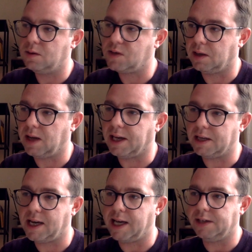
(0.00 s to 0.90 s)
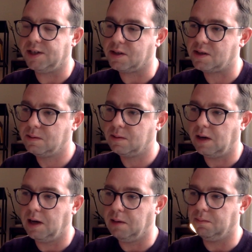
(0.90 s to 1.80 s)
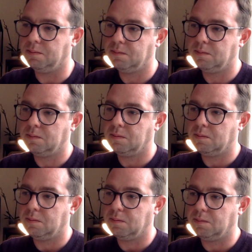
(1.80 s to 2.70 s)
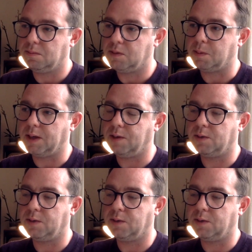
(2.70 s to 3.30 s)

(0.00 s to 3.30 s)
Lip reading: So that engages some